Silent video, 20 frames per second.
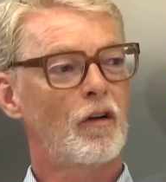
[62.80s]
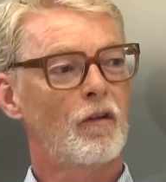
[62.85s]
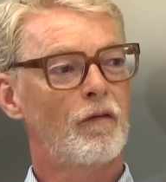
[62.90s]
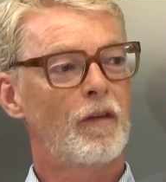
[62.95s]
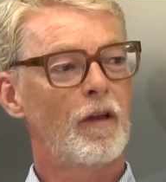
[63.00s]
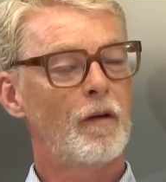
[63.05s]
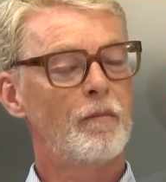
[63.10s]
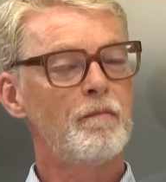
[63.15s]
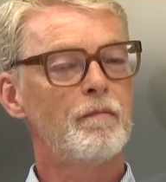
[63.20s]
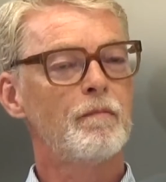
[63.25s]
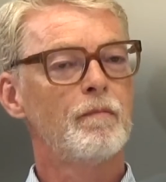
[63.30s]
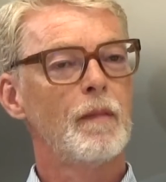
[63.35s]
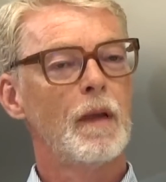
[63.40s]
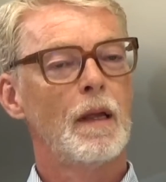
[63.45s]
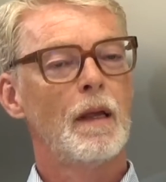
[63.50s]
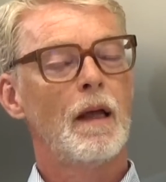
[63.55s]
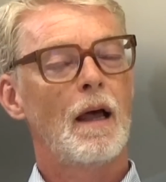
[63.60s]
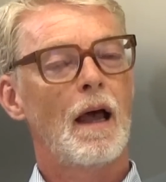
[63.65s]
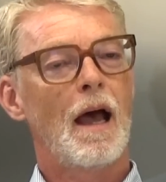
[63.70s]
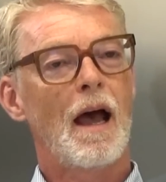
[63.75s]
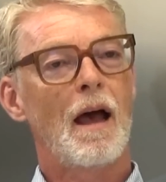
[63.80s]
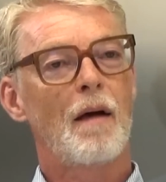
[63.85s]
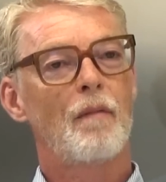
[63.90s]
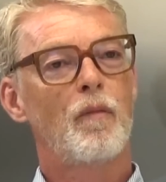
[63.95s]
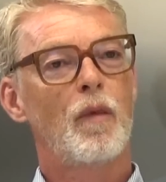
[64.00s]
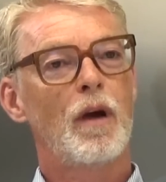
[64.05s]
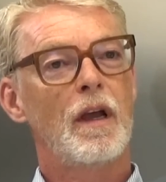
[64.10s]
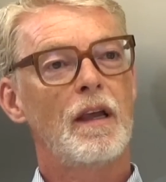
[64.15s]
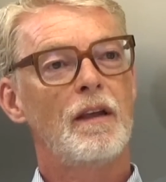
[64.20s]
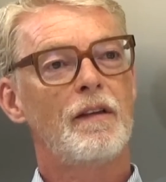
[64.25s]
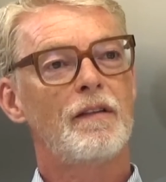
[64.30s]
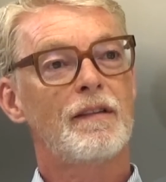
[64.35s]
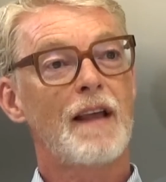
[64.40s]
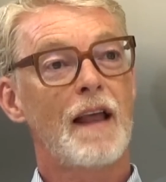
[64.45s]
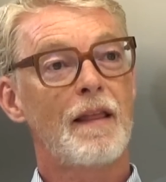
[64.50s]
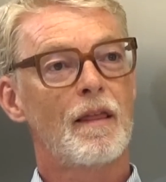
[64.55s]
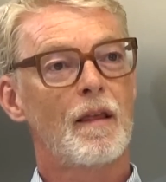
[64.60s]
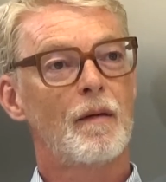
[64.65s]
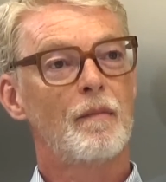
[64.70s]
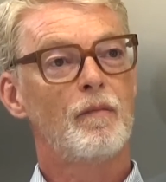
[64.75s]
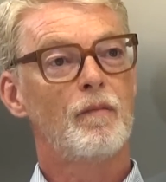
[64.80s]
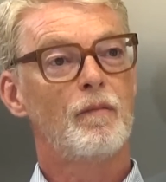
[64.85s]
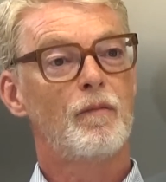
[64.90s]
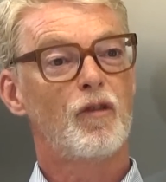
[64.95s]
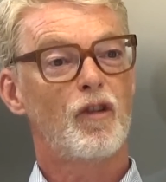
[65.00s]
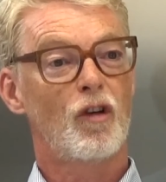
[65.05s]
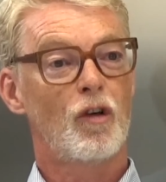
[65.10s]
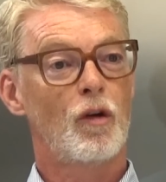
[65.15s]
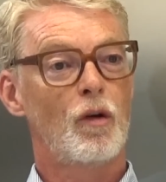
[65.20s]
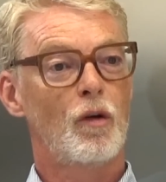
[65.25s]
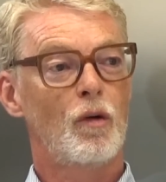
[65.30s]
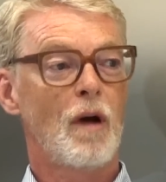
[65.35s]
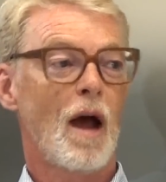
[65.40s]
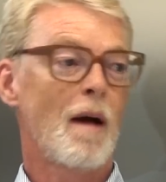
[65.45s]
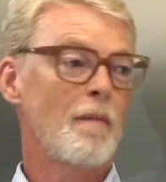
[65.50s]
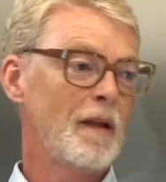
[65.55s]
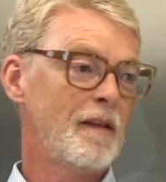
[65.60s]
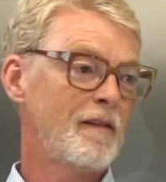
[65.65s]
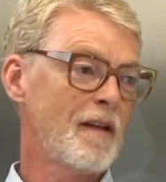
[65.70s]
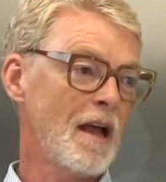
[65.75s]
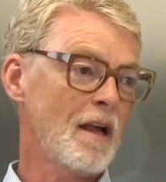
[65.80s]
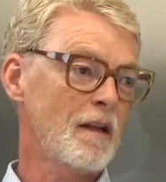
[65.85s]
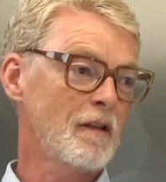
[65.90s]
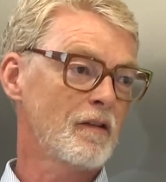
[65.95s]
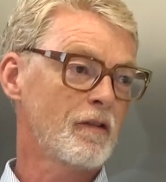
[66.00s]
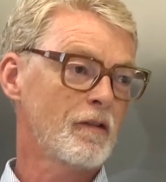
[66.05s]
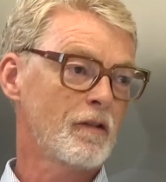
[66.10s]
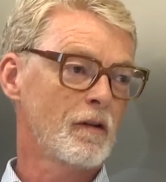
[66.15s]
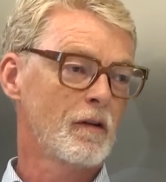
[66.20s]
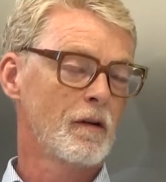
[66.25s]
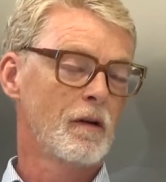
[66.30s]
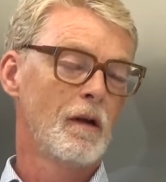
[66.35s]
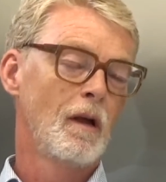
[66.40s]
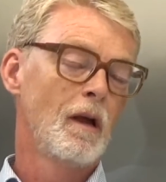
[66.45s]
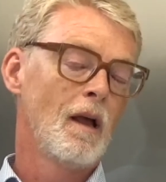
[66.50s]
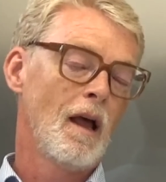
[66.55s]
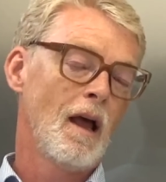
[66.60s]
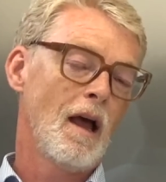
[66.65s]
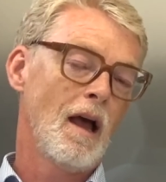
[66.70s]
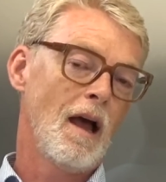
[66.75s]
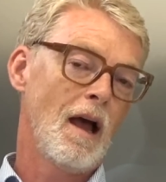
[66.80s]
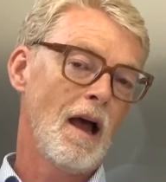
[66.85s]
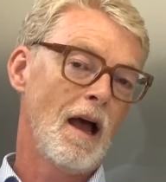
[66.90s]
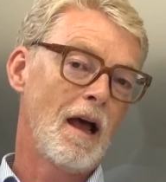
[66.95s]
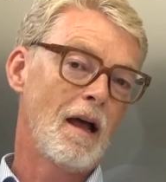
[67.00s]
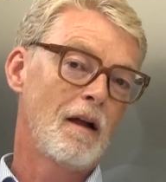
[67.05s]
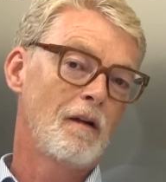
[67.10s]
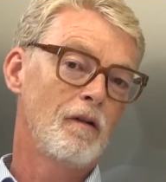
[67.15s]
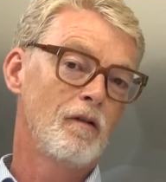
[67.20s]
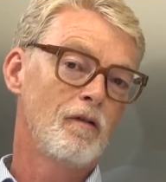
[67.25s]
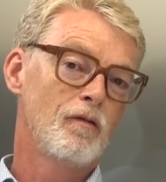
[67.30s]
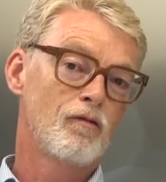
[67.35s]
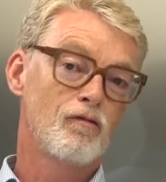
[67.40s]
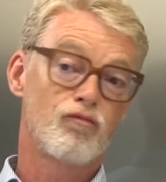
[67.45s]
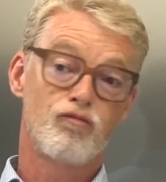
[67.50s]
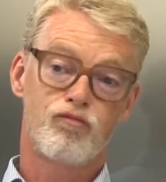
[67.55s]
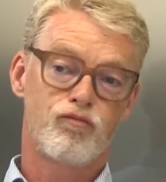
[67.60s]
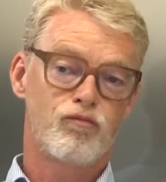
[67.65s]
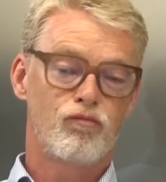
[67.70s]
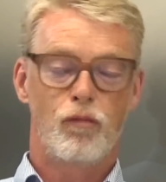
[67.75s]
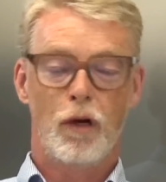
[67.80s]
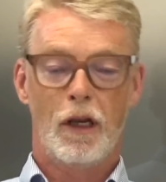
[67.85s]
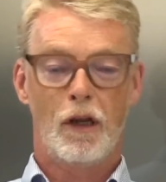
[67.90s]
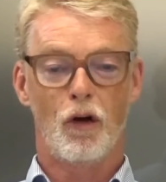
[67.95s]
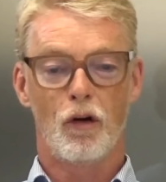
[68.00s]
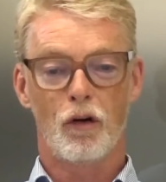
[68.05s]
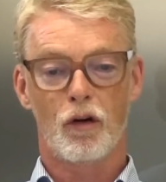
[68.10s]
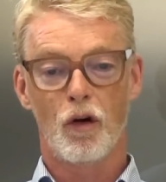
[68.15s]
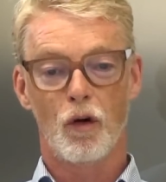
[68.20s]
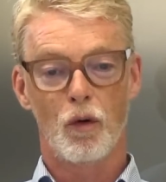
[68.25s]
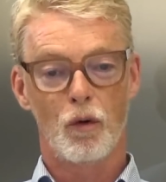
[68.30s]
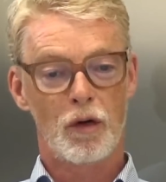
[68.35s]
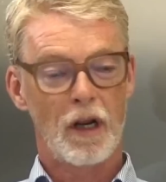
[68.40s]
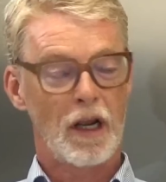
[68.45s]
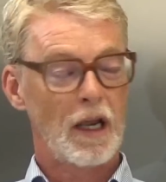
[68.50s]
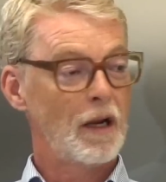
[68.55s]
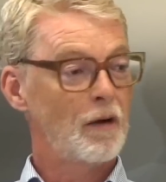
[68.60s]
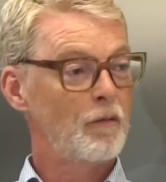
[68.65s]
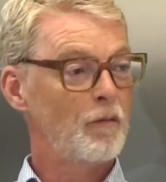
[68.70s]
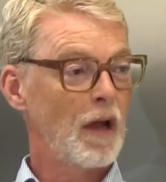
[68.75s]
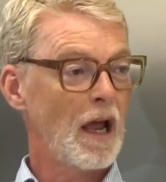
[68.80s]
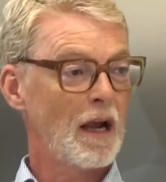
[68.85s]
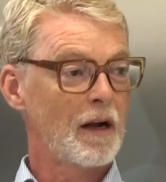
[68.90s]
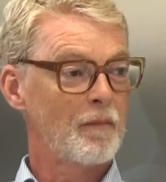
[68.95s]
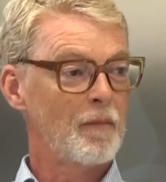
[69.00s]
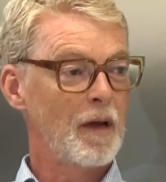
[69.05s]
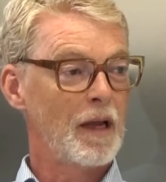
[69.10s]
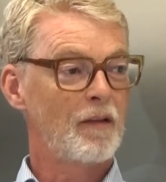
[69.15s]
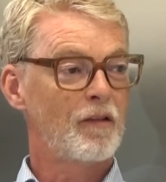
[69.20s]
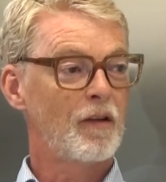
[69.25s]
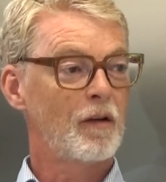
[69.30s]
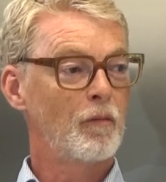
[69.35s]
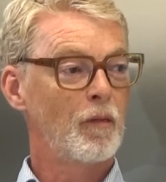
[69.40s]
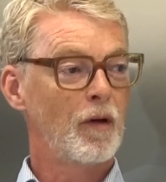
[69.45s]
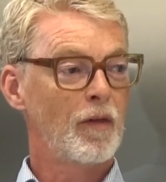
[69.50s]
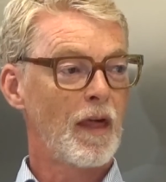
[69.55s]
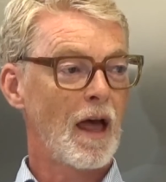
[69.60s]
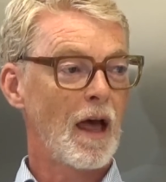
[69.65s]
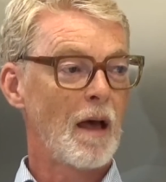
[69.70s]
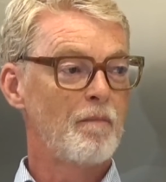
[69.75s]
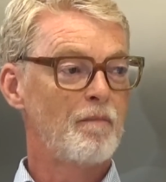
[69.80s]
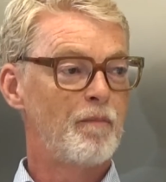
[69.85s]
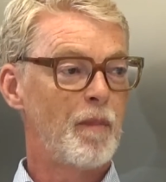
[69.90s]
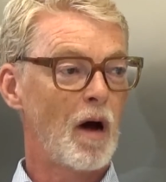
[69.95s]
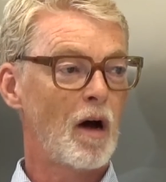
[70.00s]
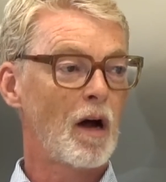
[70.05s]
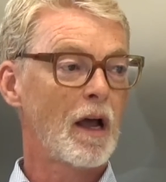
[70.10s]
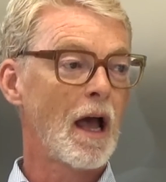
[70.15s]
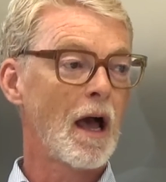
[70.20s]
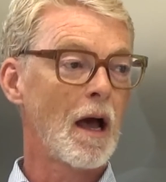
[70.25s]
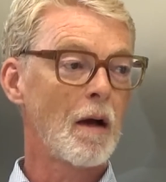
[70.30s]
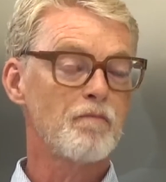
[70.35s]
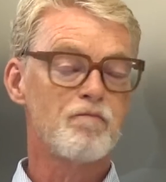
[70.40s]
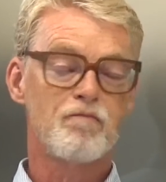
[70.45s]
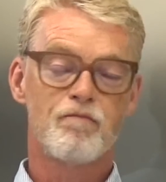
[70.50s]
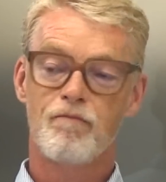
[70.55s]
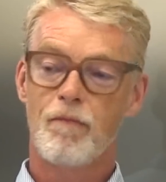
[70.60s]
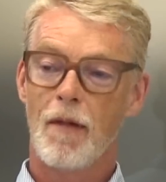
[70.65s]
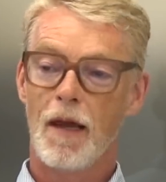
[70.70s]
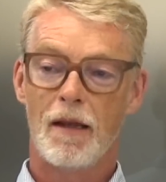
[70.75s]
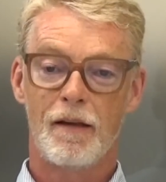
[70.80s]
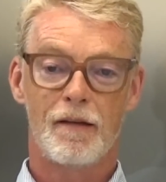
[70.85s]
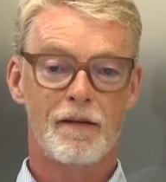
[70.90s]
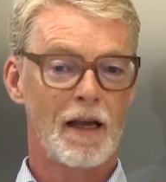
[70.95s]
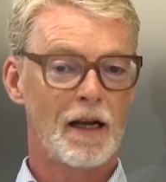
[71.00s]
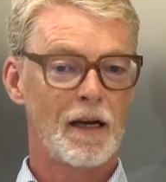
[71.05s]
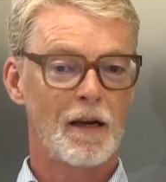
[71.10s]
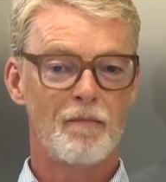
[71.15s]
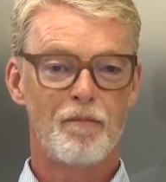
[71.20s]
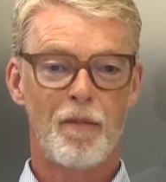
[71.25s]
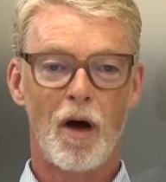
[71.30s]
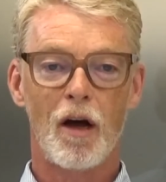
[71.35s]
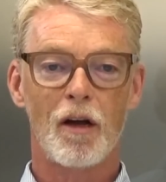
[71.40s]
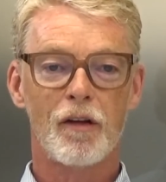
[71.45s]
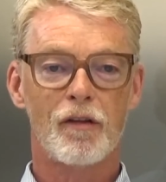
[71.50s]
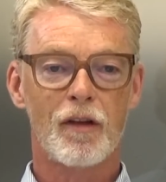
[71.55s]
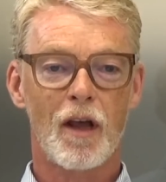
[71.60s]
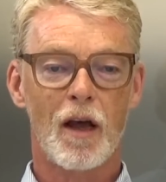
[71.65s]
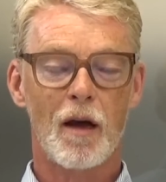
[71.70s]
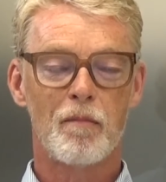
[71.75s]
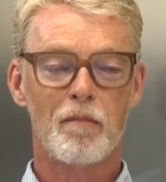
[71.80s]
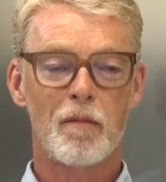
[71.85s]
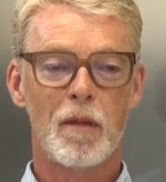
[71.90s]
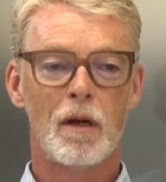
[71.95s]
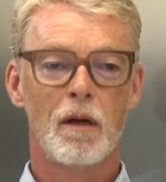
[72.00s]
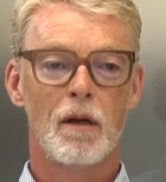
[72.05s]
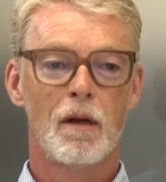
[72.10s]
of them and we sent them to Habitat. And we got called in, we had a meeting with their buyer. He said he'd buy some,